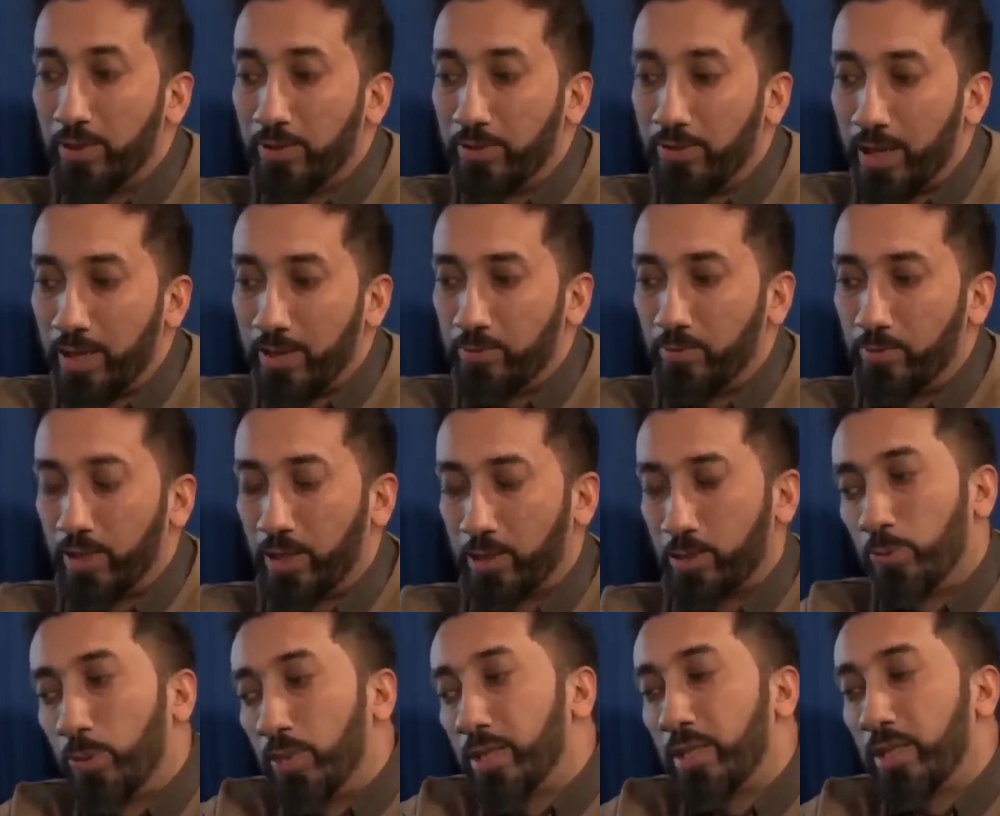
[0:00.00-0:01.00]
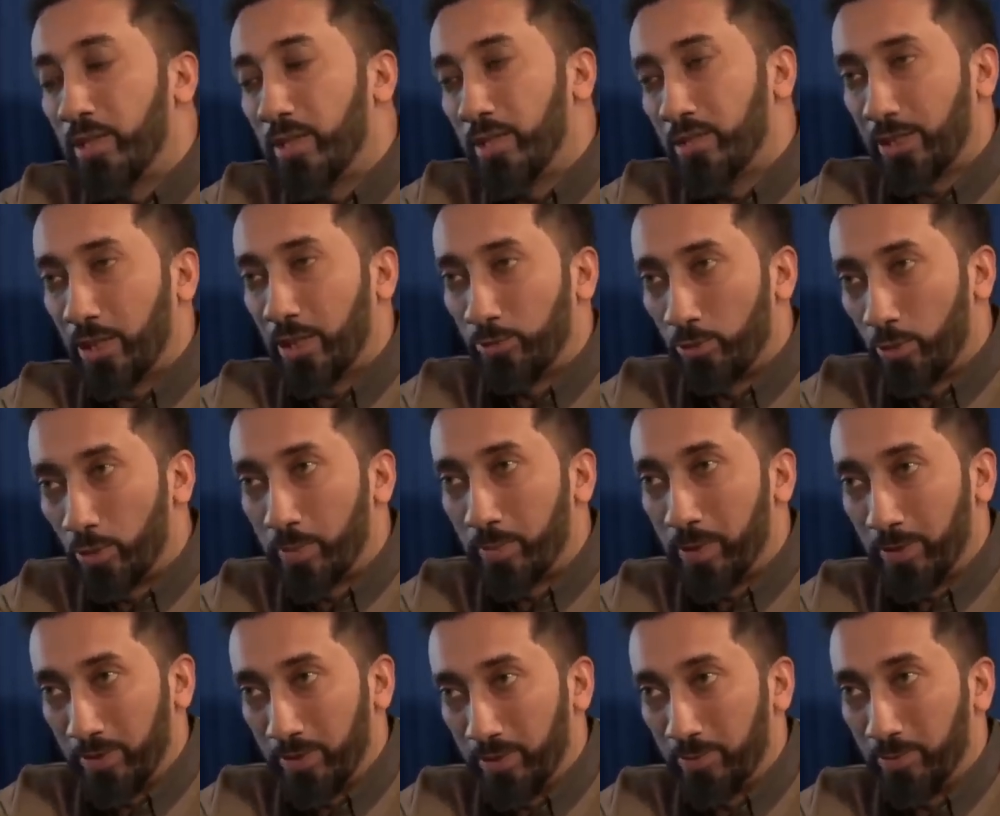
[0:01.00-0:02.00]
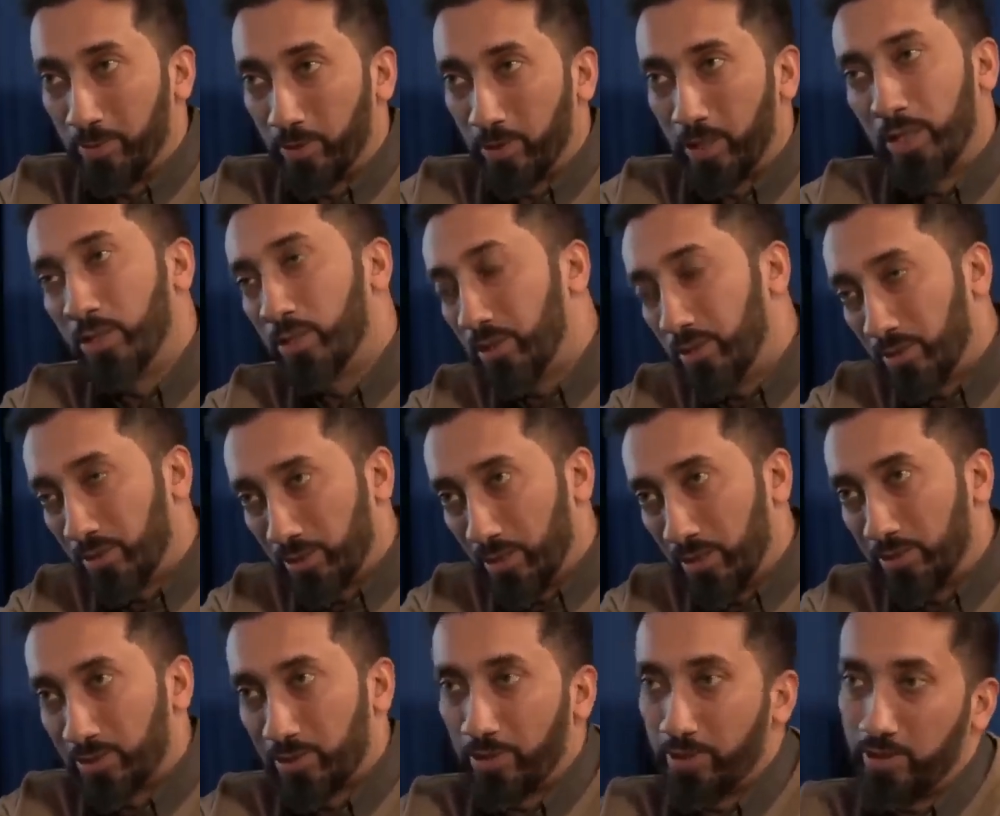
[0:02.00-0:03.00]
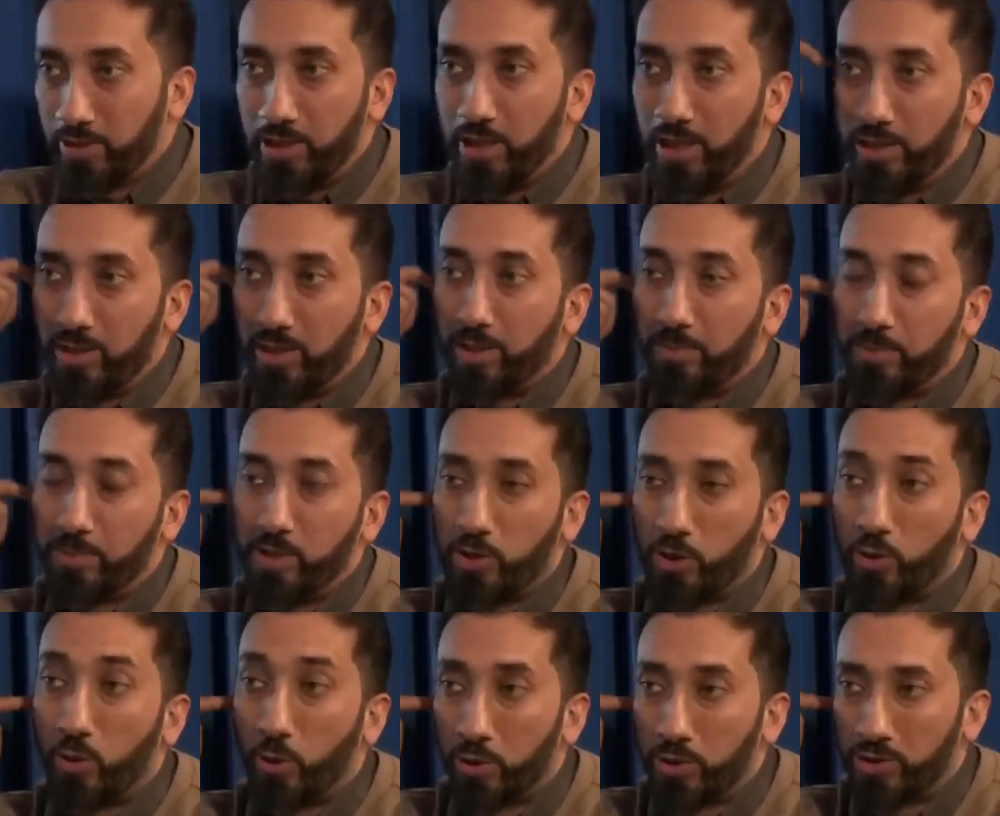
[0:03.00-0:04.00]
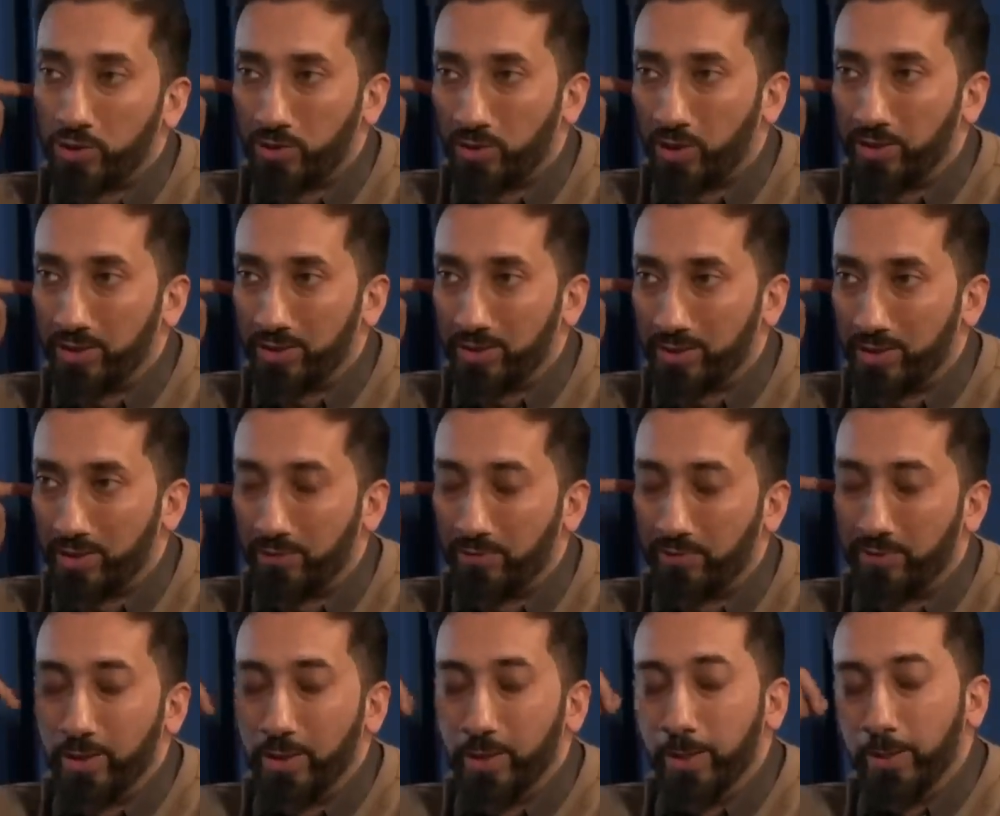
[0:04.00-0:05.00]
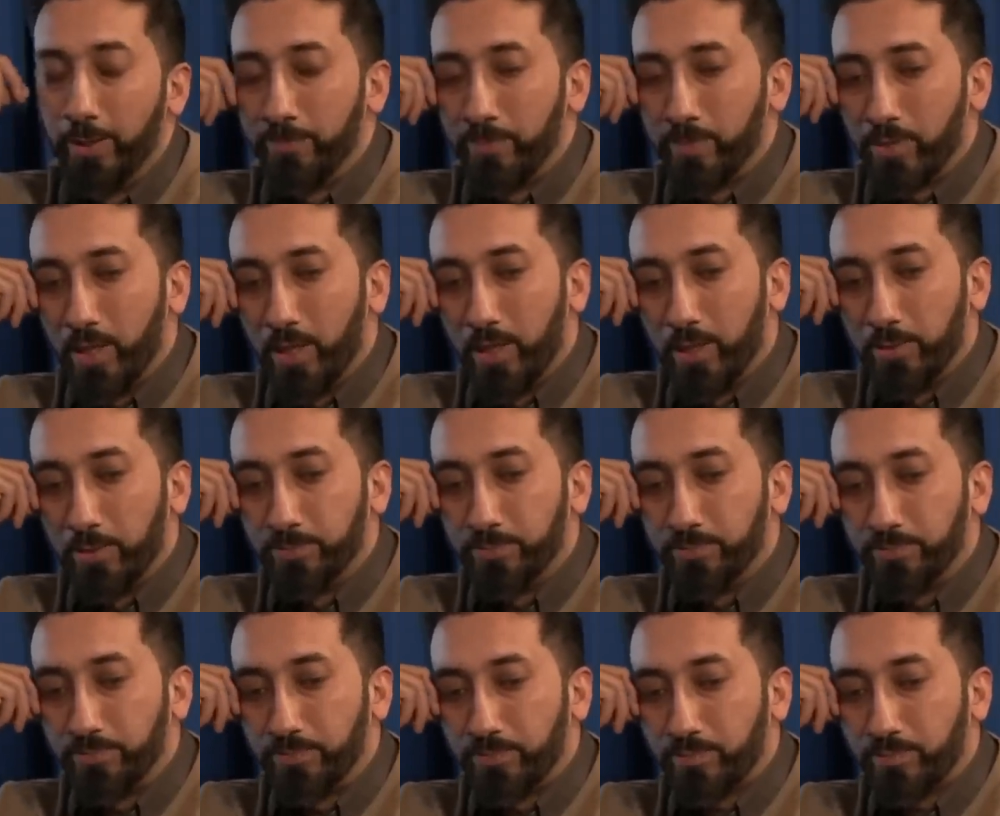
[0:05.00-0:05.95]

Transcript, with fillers: That that's one of the things I wrote about in the book, and I started ended up teaching courses on this stuff. Um,